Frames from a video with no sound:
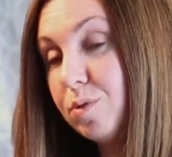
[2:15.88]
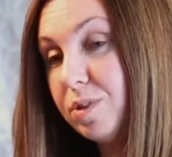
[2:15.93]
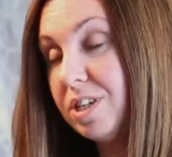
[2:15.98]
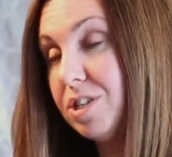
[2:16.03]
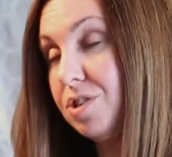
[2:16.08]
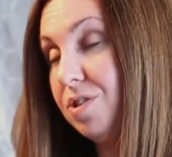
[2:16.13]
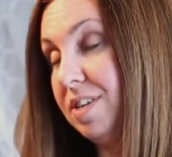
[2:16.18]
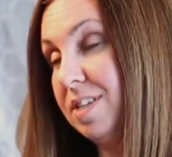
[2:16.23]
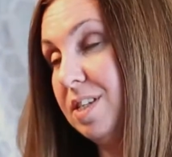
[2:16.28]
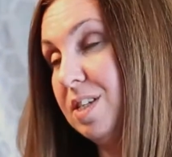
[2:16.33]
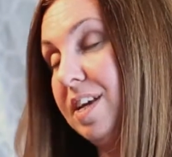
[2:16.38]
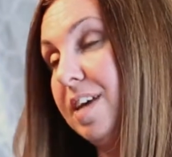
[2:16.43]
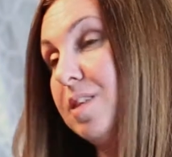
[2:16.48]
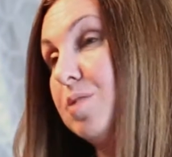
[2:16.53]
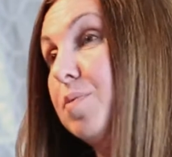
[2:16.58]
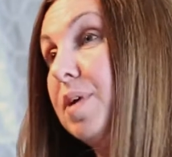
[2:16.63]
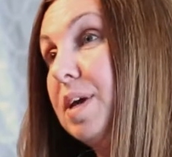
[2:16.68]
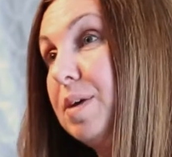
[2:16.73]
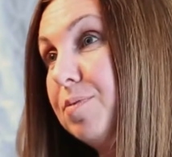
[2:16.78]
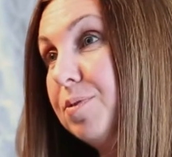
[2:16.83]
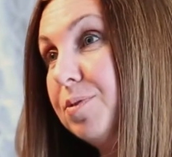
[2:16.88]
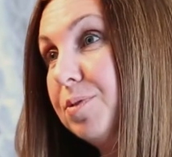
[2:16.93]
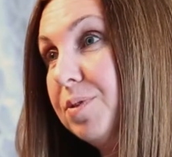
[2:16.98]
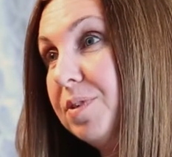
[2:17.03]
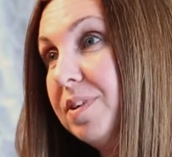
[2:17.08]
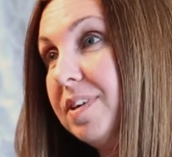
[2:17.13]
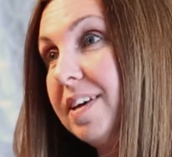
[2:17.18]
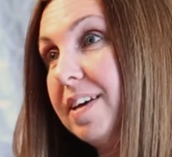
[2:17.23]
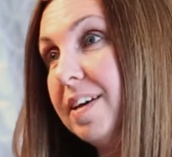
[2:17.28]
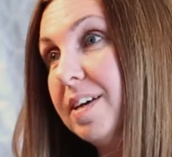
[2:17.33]
trust other
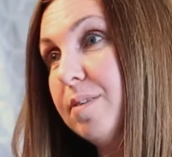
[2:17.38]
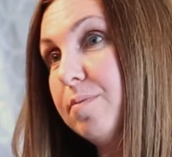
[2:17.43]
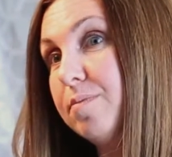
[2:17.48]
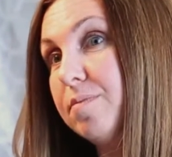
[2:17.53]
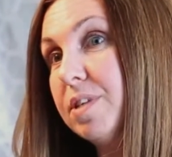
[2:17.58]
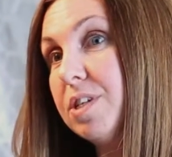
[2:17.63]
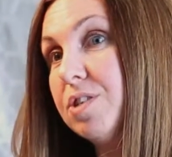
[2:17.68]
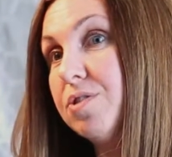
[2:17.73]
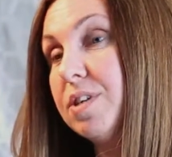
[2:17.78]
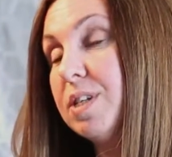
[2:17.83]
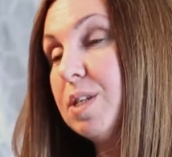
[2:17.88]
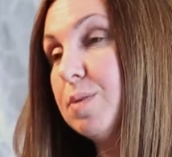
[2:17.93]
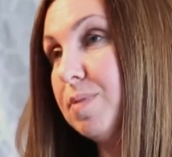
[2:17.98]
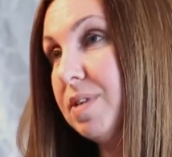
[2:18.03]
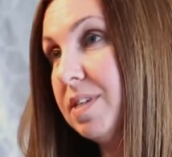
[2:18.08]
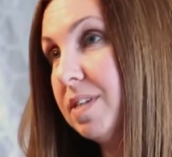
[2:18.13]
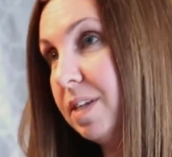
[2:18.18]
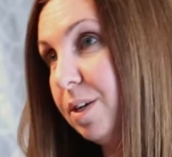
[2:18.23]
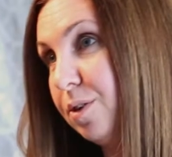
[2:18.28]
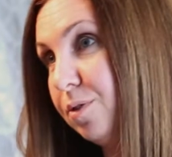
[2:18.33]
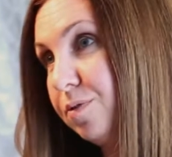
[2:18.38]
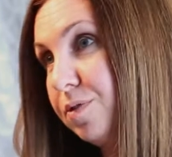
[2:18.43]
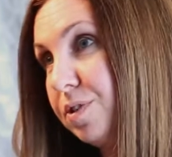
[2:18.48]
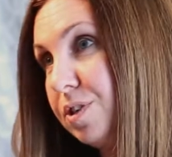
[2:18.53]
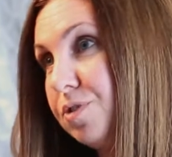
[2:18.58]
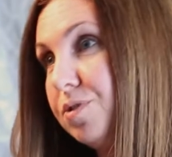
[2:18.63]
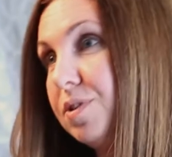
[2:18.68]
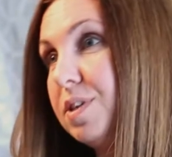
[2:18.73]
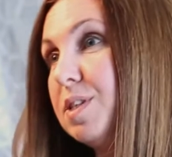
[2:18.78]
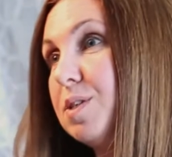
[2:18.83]
people, to trust myself,
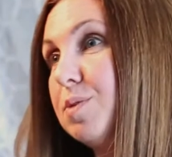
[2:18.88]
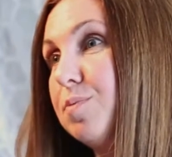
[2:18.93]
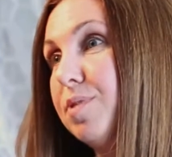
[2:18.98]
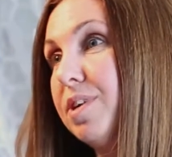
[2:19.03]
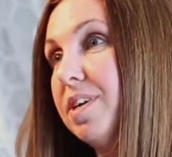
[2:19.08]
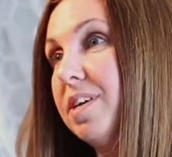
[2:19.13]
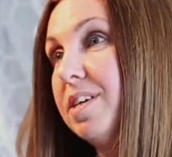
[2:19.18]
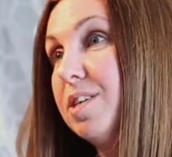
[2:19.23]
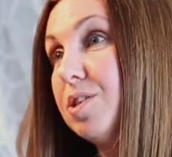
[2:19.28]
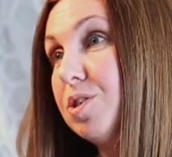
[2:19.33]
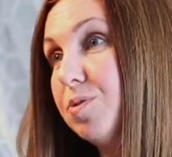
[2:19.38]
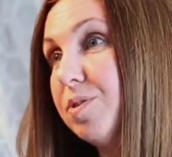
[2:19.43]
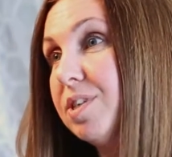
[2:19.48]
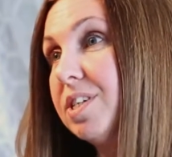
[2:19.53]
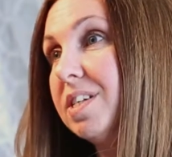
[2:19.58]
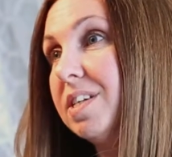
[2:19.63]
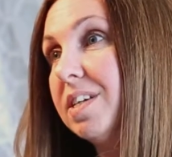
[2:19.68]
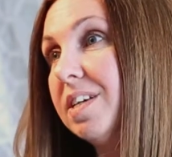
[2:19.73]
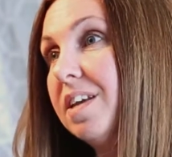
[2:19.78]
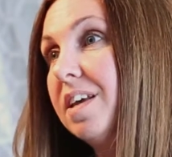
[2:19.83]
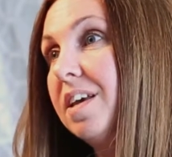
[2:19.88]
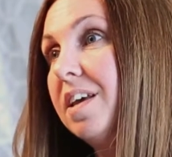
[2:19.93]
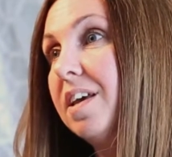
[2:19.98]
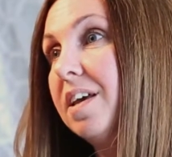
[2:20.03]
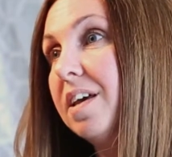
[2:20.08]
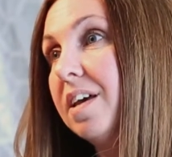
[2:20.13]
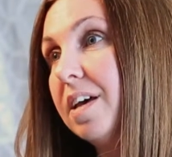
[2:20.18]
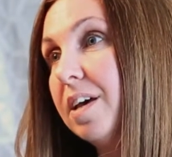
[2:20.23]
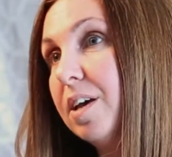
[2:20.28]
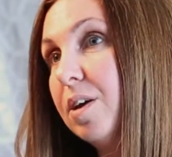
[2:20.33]
to trust my intuition.
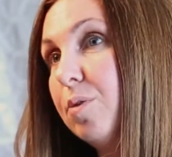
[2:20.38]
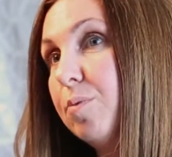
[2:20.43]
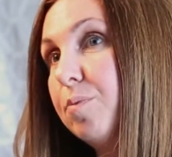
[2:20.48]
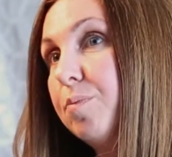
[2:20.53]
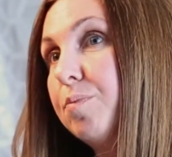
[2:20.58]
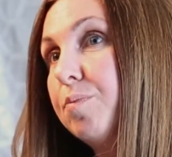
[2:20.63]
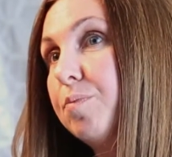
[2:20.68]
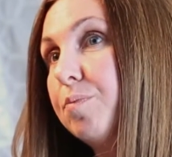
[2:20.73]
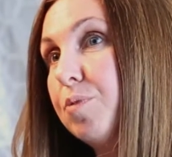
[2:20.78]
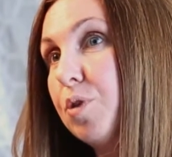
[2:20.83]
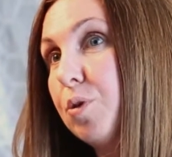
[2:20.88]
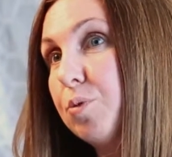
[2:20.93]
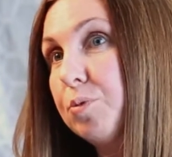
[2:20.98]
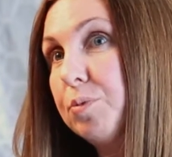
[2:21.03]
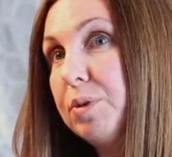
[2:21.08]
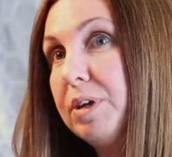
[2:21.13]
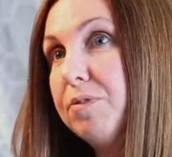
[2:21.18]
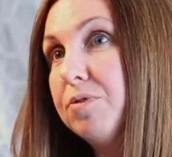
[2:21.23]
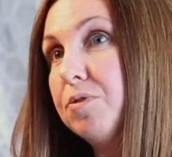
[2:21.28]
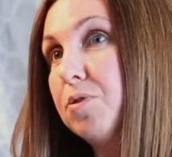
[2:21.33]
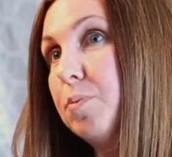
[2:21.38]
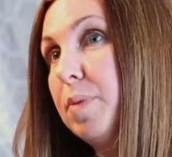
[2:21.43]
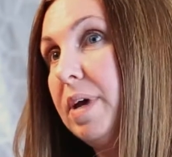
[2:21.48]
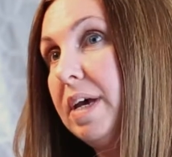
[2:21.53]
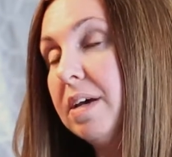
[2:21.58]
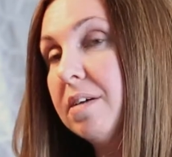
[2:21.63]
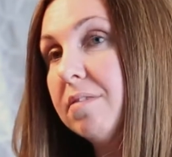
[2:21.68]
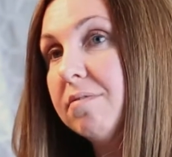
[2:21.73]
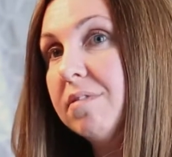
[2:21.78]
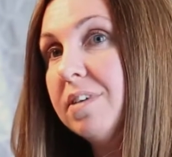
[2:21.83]
Probably for
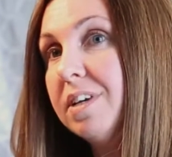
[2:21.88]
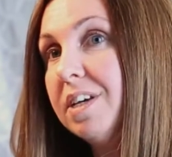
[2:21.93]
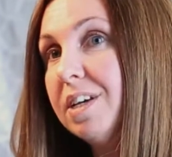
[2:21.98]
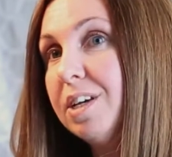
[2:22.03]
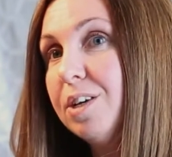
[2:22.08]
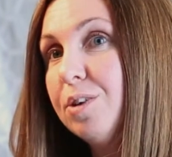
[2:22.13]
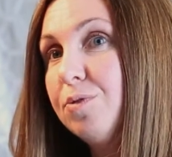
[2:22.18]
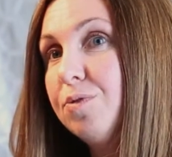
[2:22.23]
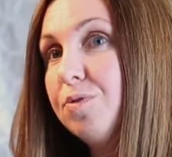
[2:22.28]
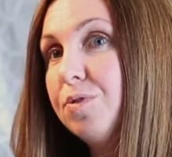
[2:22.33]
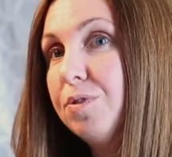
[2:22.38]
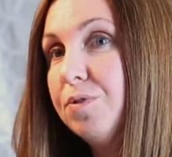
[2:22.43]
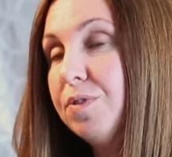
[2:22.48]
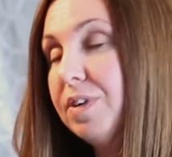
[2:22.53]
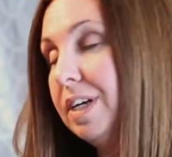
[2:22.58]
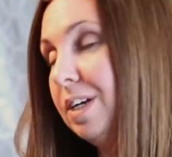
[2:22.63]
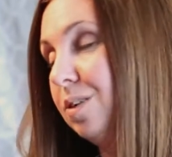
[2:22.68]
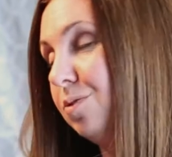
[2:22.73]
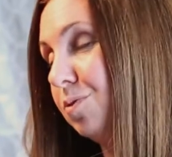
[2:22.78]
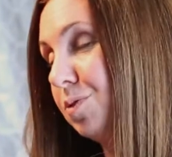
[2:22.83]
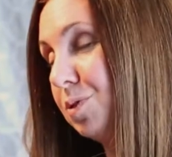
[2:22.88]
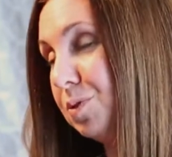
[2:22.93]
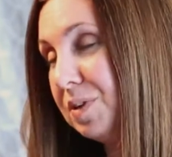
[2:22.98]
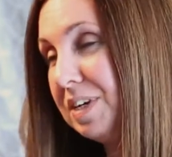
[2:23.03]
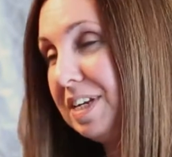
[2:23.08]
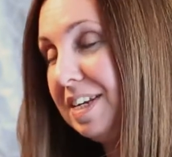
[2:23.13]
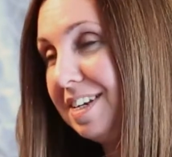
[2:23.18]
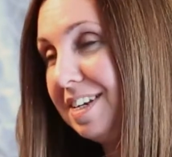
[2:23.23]
about 15 or 20